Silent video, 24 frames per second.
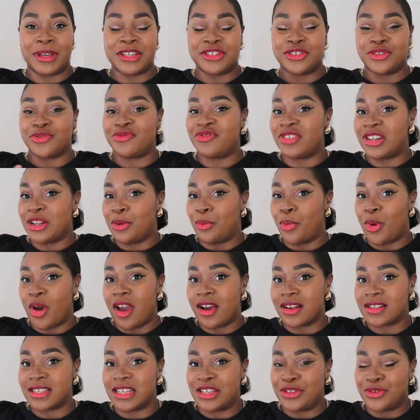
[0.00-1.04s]
It just really
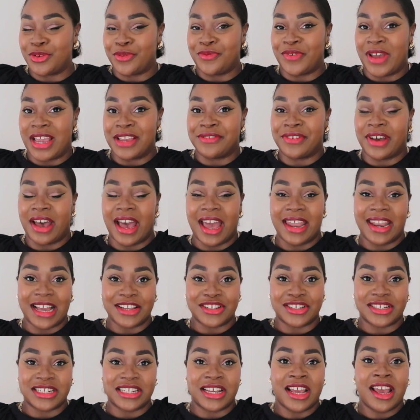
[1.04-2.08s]
works in your favour. And
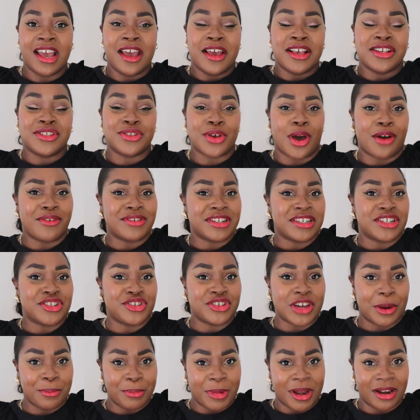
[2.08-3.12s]
actually Zara did a
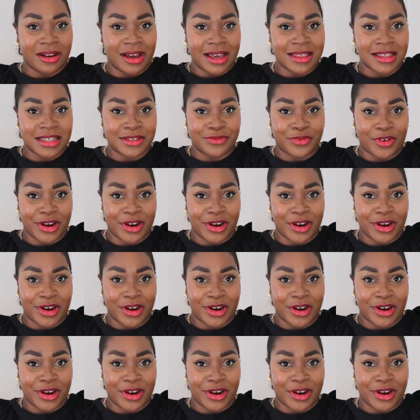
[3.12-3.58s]
jumper like this,